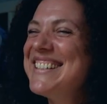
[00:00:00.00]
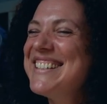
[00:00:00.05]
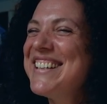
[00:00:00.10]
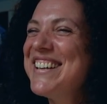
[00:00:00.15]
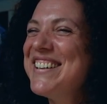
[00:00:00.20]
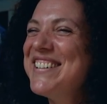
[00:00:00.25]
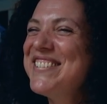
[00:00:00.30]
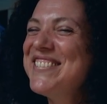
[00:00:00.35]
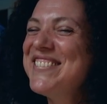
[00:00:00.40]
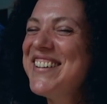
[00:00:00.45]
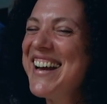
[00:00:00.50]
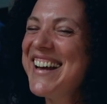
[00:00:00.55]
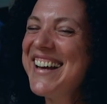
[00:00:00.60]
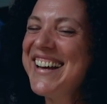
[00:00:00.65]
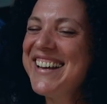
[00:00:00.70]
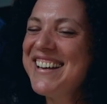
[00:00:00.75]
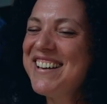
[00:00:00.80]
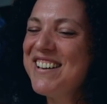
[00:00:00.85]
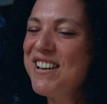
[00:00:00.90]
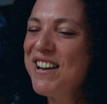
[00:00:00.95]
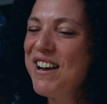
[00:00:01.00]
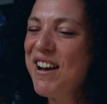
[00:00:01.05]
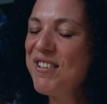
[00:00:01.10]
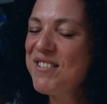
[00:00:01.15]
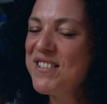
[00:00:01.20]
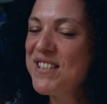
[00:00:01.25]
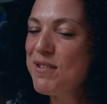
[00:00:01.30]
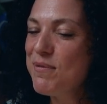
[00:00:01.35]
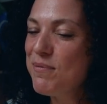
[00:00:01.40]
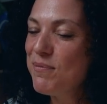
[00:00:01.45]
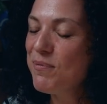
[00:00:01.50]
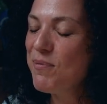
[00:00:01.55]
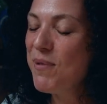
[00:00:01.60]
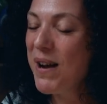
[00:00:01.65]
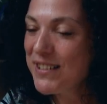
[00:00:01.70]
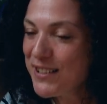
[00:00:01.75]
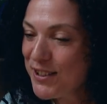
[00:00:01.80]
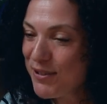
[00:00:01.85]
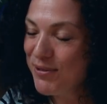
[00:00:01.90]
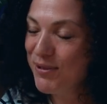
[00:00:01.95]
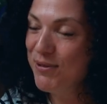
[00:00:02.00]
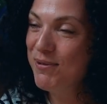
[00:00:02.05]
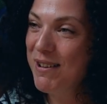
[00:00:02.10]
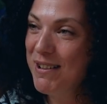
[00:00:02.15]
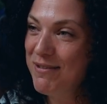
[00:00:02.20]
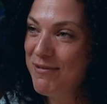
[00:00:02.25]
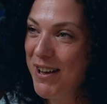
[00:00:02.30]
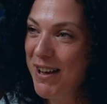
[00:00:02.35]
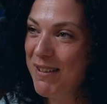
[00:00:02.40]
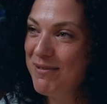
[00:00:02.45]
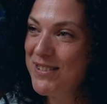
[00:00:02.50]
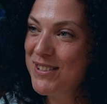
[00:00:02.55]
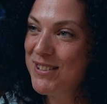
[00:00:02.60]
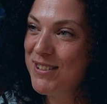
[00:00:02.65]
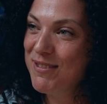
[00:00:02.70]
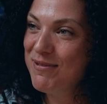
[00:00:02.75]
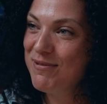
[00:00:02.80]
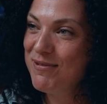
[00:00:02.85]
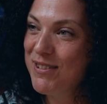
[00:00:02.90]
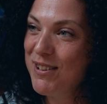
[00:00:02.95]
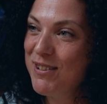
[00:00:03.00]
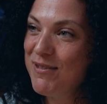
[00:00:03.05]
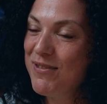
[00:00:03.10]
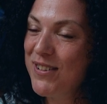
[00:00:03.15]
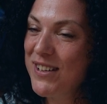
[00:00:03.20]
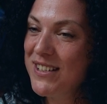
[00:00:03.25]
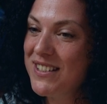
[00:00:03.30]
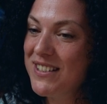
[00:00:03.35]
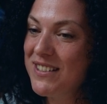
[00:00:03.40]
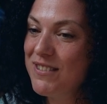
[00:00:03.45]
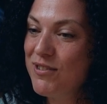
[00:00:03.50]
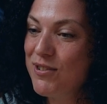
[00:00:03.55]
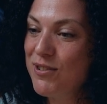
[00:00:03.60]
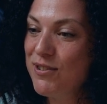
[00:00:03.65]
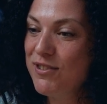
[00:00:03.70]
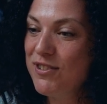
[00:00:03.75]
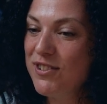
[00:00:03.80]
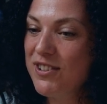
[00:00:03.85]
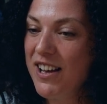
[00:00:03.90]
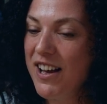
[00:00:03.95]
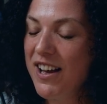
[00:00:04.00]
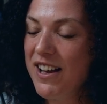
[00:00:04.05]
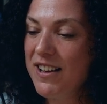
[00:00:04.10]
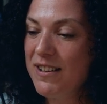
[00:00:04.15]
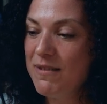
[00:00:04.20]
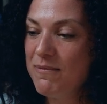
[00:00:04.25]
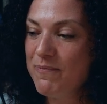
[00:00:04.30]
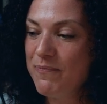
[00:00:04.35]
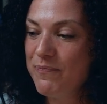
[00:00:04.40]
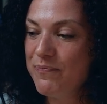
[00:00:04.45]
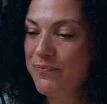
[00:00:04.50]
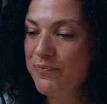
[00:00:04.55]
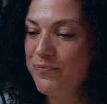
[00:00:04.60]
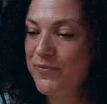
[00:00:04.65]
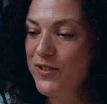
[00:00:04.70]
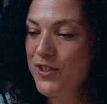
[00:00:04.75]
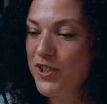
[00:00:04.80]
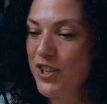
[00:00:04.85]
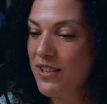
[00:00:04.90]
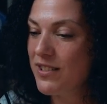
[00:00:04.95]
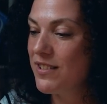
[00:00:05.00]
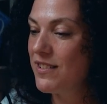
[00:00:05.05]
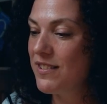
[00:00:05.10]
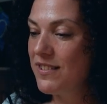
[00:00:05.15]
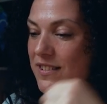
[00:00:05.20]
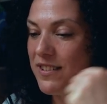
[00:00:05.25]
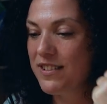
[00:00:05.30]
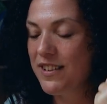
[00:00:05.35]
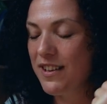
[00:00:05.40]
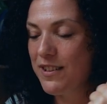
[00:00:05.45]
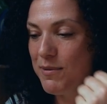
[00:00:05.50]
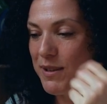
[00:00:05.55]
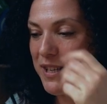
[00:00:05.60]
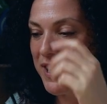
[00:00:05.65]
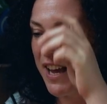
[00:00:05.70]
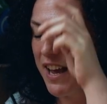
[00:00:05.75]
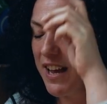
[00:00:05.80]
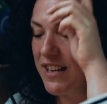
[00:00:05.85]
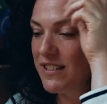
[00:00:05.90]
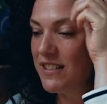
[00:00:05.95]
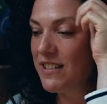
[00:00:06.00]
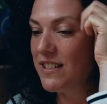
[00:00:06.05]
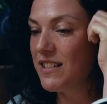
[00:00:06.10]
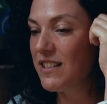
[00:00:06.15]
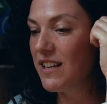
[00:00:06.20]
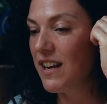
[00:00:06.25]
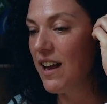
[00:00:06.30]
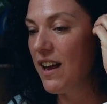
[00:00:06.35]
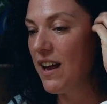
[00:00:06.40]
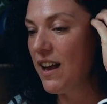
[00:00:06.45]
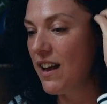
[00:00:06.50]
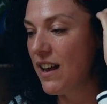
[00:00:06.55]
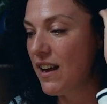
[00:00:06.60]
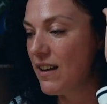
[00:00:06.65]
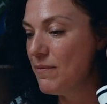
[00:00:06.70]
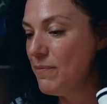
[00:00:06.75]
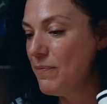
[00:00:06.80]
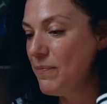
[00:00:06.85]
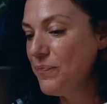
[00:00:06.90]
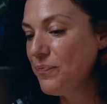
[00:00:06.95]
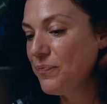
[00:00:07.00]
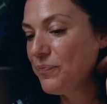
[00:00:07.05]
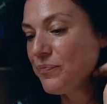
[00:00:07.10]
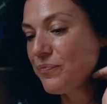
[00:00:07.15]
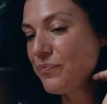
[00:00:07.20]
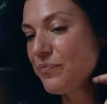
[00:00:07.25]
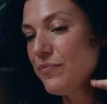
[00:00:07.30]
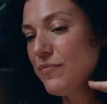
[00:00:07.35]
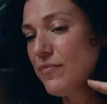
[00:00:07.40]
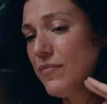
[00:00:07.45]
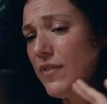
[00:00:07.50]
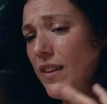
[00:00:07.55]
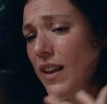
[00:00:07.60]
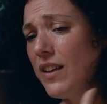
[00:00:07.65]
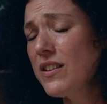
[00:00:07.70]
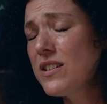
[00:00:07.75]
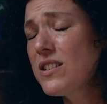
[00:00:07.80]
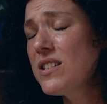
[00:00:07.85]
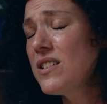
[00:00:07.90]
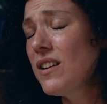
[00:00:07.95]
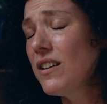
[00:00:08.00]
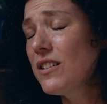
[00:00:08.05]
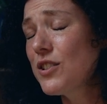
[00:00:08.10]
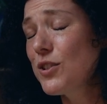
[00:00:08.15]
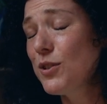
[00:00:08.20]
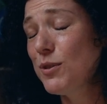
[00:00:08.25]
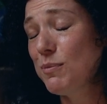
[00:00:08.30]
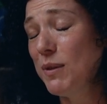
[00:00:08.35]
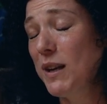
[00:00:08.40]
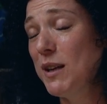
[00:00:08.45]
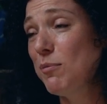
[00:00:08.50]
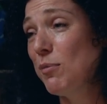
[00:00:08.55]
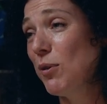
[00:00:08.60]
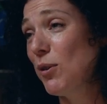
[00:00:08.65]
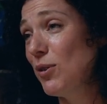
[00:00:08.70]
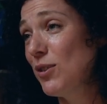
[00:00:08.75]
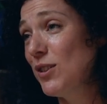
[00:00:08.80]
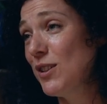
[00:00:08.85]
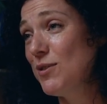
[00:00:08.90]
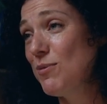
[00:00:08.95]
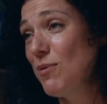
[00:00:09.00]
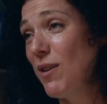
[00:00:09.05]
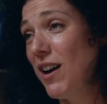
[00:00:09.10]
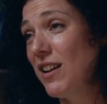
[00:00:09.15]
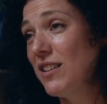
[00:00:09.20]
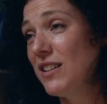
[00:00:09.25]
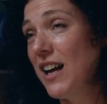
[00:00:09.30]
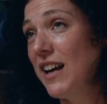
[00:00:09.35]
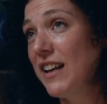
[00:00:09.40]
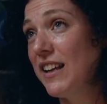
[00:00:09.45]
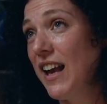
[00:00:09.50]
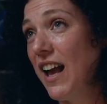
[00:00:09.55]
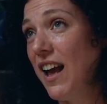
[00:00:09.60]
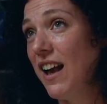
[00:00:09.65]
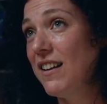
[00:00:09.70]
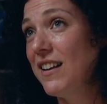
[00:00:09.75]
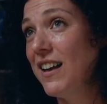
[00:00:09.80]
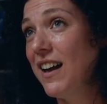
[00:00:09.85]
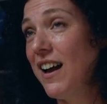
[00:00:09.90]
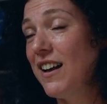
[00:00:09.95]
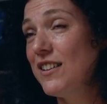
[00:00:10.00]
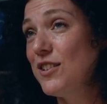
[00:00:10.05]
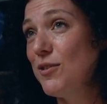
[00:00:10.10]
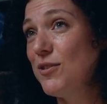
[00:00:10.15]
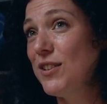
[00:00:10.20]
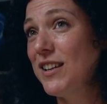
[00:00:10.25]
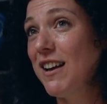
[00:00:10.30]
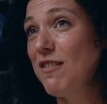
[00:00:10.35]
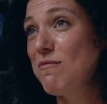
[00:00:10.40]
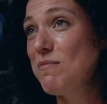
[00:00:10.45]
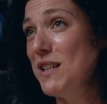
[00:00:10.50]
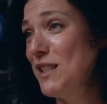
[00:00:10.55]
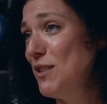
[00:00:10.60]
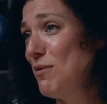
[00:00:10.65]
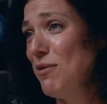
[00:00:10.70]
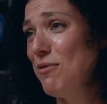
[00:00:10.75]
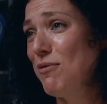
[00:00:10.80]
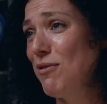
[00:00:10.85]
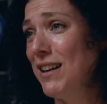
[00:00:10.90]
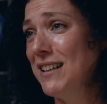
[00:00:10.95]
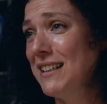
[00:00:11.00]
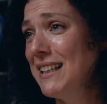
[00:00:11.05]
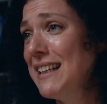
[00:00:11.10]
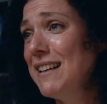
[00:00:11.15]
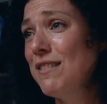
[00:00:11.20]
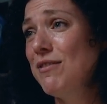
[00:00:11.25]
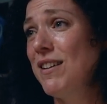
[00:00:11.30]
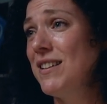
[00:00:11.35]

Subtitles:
So I was at the wonderful Wolverhampton Film Festival just the other weekend. They're such good people as well. Like, I don't think I've been to a friendlier